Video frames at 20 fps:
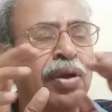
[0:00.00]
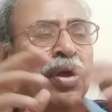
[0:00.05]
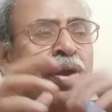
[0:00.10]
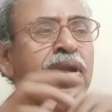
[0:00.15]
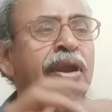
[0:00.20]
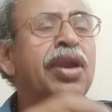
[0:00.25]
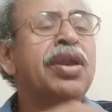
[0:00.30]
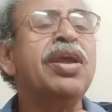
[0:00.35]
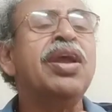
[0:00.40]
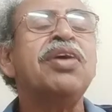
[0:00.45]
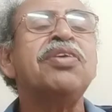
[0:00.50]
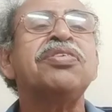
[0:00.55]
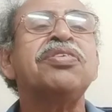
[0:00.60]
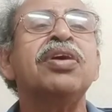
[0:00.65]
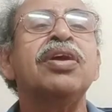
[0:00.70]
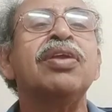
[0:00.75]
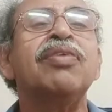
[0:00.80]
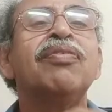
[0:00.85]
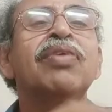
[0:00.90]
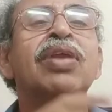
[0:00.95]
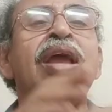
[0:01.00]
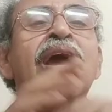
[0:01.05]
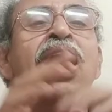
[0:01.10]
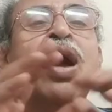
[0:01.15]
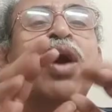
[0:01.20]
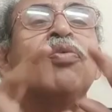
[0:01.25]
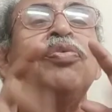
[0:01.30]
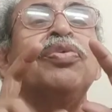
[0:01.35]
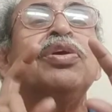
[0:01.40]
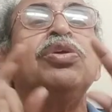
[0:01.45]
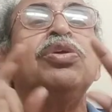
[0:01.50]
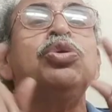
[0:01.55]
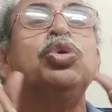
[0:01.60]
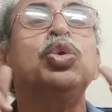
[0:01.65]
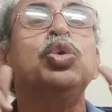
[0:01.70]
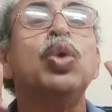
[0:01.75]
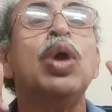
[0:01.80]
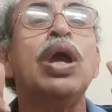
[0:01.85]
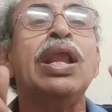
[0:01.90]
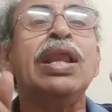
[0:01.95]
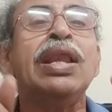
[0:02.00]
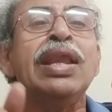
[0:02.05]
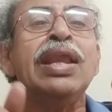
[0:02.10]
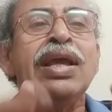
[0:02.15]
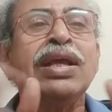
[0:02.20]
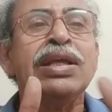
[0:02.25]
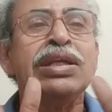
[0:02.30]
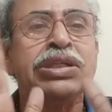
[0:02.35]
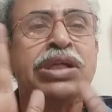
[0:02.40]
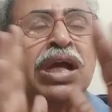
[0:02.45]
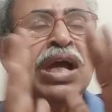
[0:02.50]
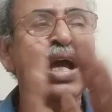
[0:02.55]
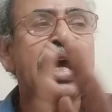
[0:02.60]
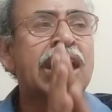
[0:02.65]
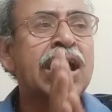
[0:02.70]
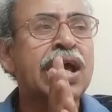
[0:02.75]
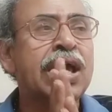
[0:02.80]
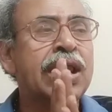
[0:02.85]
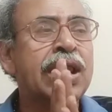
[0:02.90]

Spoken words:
radiation will have the dual nature.